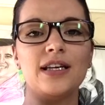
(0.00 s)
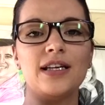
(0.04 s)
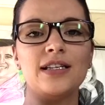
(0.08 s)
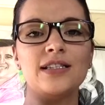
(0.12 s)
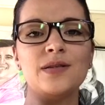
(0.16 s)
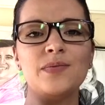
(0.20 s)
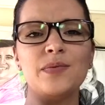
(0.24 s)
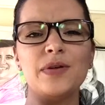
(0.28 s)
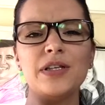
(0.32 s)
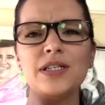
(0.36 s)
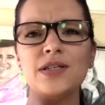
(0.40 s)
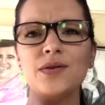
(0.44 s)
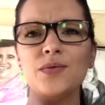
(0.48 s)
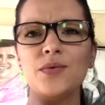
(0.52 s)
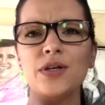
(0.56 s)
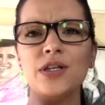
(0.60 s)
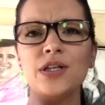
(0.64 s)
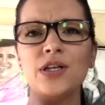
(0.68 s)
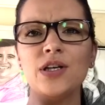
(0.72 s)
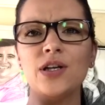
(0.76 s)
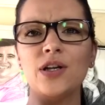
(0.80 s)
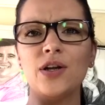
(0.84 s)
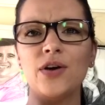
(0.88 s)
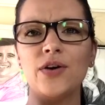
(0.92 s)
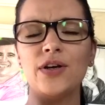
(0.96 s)
especially when
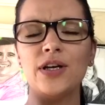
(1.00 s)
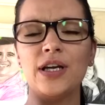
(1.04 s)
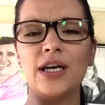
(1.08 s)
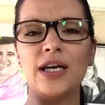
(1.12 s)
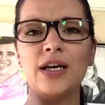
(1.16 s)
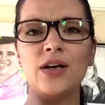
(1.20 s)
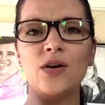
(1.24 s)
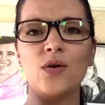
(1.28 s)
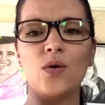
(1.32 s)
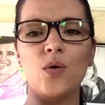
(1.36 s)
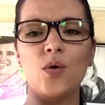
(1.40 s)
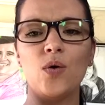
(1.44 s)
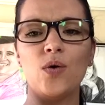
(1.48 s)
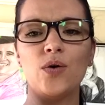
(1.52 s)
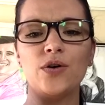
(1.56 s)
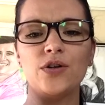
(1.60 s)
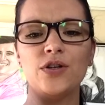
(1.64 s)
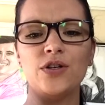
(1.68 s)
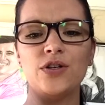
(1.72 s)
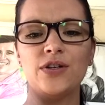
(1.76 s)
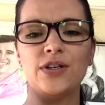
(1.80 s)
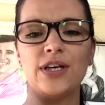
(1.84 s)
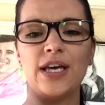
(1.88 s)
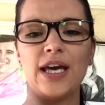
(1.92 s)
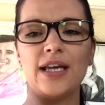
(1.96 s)
you're learning or
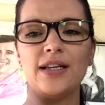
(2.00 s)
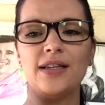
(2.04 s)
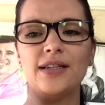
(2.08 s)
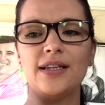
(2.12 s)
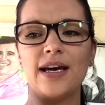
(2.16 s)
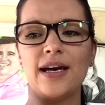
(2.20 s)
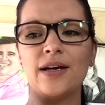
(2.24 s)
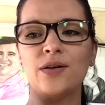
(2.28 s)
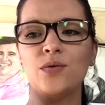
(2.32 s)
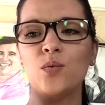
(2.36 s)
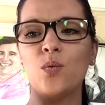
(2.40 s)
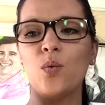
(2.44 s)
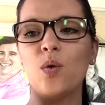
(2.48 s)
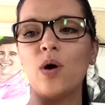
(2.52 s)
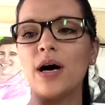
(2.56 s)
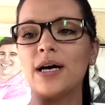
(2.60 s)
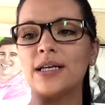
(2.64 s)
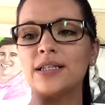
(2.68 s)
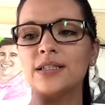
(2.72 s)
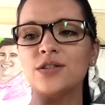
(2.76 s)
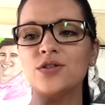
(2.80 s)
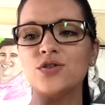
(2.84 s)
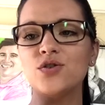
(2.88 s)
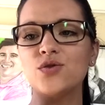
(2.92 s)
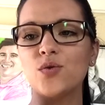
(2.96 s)
you get that
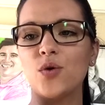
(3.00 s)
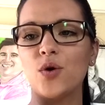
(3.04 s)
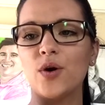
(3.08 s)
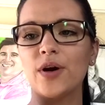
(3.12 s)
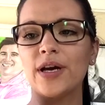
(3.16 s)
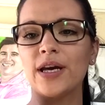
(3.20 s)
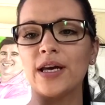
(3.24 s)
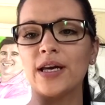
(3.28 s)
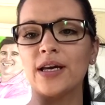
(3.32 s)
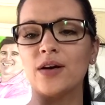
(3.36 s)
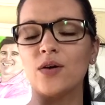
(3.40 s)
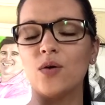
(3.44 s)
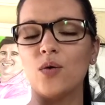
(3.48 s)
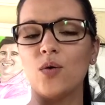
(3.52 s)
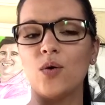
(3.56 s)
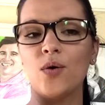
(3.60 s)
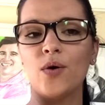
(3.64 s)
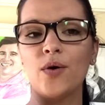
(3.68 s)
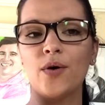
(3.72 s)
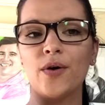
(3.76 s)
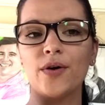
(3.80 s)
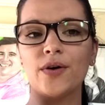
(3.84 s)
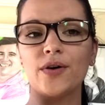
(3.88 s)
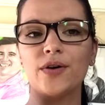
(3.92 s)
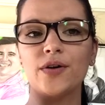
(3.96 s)
one drawing
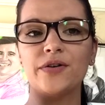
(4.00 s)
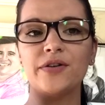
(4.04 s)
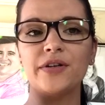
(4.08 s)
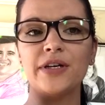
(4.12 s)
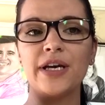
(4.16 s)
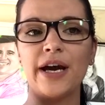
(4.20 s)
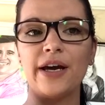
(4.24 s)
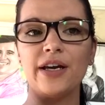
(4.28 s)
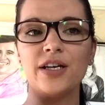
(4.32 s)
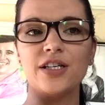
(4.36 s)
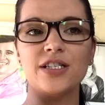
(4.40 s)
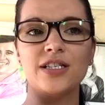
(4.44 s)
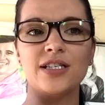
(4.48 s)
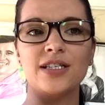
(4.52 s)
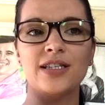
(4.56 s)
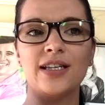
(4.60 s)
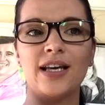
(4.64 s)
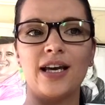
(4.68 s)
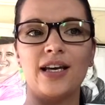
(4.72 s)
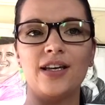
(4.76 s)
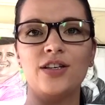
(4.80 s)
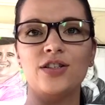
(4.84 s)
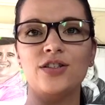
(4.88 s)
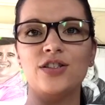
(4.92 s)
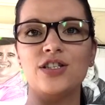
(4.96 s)
or creation
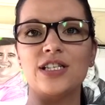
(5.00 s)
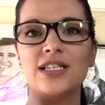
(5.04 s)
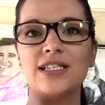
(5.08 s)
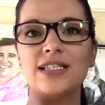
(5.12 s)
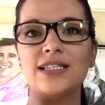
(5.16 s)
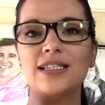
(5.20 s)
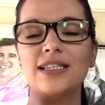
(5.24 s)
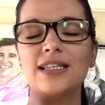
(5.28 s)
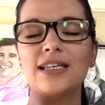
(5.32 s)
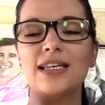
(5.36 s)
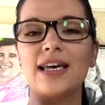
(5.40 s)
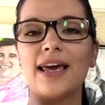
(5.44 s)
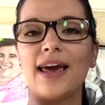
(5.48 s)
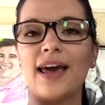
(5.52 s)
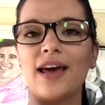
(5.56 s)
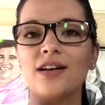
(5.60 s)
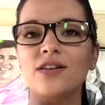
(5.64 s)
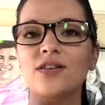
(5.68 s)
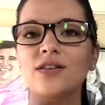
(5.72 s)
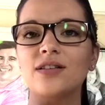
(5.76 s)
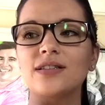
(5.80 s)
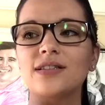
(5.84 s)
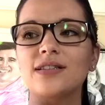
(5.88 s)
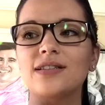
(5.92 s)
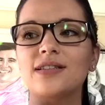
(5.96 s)
that you just
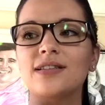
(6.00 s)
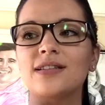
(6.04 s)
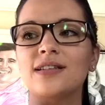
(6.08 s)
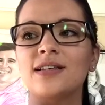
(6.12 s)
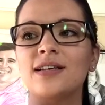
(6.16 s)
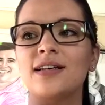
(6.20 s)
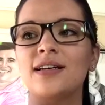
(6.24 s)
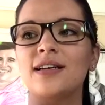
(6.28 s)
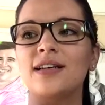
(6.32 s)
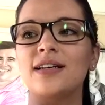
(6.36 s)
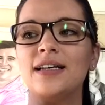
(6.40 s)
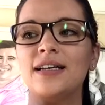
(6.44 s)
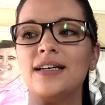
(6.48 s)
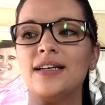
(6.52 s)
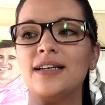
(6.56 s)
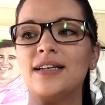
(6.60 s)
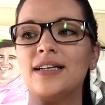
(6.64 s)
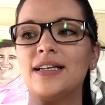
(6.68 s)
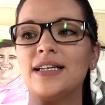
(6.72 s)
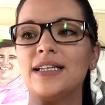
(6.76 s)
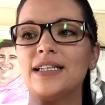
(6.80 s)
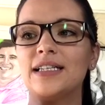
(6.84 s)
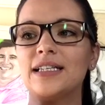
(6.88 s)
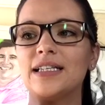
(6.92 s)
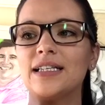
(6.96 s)
cannot
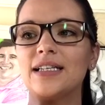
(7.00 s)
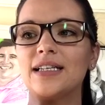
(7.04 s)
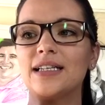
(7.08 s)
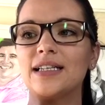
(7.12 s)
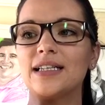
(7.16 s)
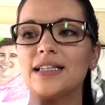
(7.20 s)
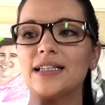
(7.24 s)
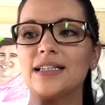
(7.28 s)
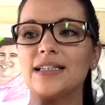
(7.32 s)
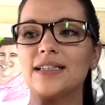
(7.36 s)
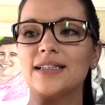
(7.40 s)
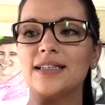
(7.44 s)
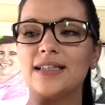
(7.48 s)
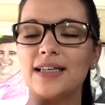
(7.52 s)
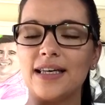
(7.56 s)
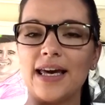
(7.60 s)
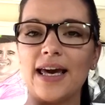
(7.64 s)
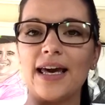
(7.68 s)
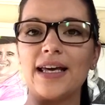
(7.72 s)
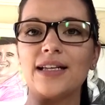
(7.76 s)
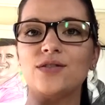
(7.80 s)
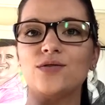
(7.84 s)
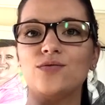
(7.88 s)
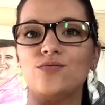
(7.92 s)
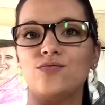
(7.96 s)

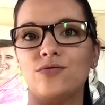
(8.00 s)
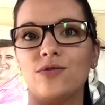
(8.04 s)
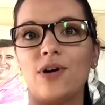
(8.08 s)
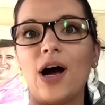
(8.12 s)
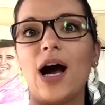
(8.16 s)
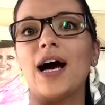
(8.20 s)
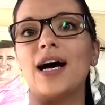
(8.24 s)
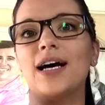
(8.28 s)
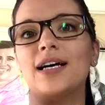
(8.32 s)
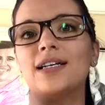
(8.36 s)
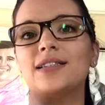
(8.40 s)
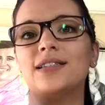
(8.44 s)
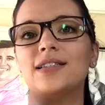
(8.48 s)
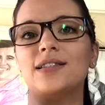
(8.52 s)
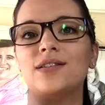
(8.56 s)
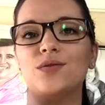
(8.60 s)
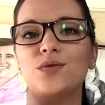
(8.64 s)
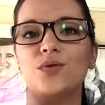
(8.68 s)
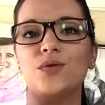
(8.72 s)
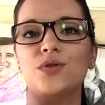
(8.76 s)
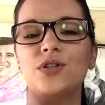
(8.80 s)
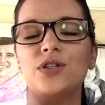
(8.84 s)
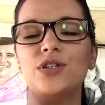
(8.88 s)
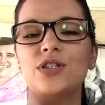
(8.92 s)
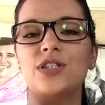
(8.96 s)
get right,
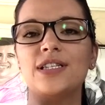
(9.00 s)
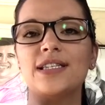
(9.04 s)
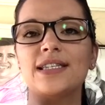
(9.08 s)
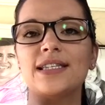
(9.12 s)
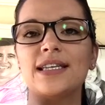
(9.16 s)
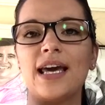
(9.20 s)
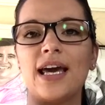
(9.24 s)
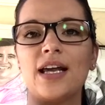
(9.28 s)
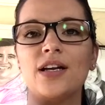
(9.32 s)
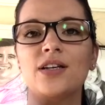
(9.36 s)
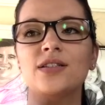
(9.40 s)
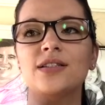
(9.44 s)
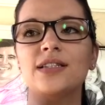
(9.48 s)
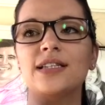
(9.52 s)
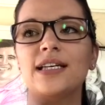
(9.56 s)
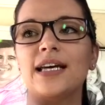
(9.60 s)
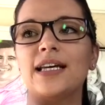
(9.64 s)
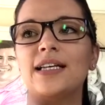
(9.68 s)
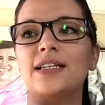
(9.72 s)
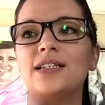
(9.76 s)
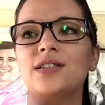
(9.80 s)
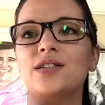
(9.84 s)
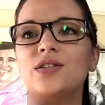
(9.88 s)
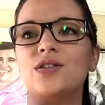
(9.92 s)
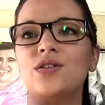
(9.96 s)
or you just cannot
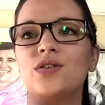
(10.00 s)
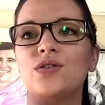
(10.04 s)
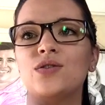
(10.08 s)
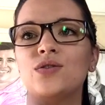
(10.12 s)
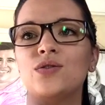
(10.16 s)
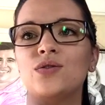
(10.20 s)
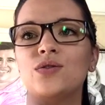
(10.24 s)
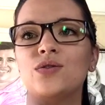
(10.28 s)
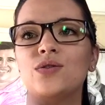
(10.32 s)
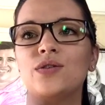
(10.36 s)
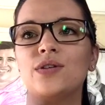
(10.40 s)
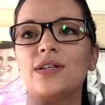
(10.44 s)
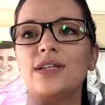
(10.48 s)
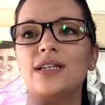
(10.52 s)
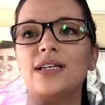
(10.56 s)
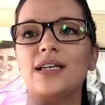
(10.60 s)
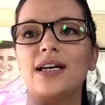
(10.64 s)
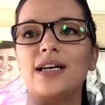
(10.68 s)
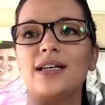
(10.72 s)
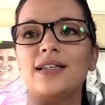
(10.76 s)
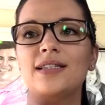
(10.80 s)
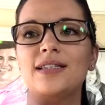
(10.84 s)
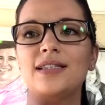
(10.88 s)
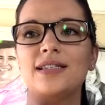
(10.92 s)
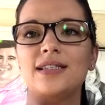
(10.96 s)
get it to
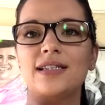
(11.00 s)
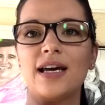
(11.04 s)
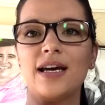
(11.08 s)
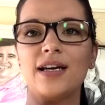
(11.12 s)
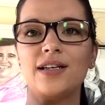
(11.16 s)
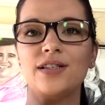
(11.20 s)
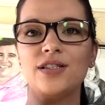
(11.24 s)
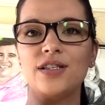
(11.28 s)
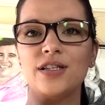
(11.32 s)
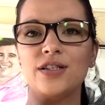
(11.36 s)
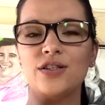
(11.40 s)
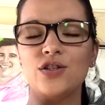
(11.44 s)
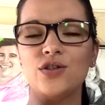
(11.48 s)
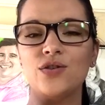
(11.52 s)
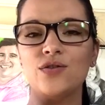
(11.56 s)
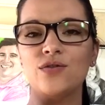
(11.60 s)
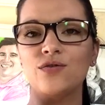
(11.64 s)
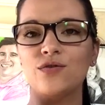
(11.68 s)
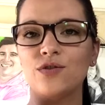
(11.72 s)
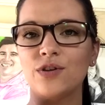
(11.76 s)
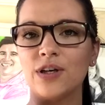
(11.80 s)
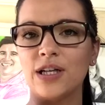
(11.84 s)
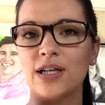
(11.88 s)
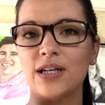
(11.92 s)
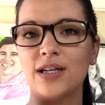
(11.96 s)
a stage that you
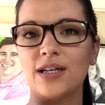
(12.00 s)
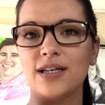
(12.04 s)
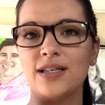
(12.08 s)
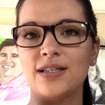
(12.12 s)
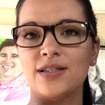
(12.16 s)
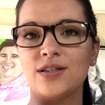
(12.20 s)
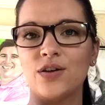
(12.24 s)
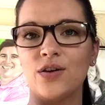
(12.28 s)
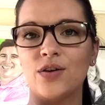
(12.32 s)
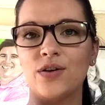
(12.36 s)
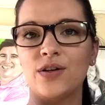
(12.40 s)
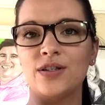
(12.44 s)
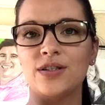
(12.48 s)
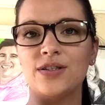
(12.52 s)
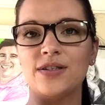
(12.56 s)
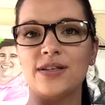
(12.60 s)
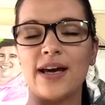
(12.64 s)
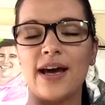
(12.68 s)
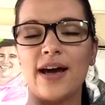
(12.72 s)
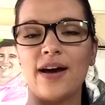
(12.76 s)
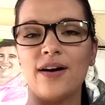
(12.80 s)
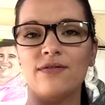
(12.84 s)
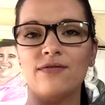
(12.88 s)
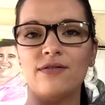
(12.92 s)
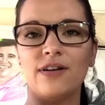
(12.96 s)
feel is going to
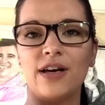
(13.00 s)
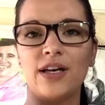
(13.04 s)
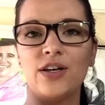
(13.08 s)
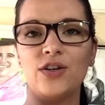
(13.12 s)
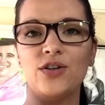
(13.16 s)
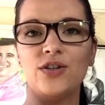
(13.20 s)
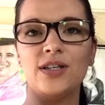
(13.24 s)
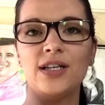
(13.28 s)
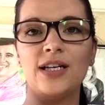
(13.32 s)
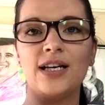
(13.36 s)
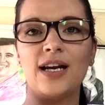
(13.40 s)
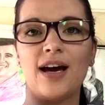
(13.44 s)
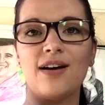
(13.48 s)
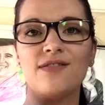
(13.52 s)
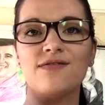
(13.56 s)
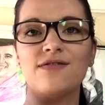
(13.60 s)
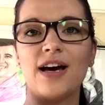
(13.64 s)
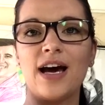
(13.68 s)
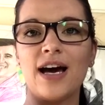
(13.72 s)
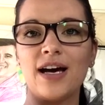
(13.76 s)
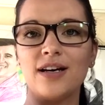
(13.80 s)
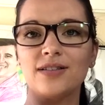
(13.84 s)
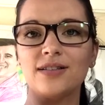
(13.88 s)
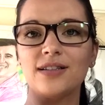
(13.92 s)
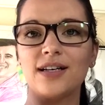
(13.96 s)
have a good enough
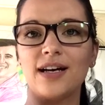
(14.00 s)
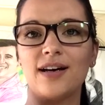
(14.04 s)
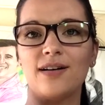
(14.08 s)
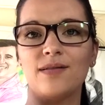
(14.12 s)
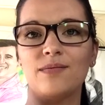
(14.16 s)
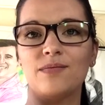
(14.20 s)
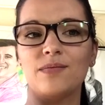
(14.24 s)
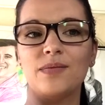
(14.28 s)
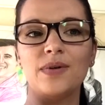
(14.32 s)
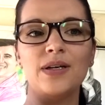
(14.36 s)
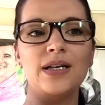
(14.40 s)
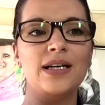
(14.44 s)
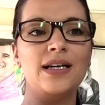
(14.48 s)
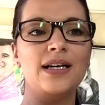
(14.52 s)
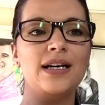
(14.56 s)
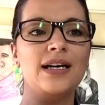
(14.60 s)
outcome.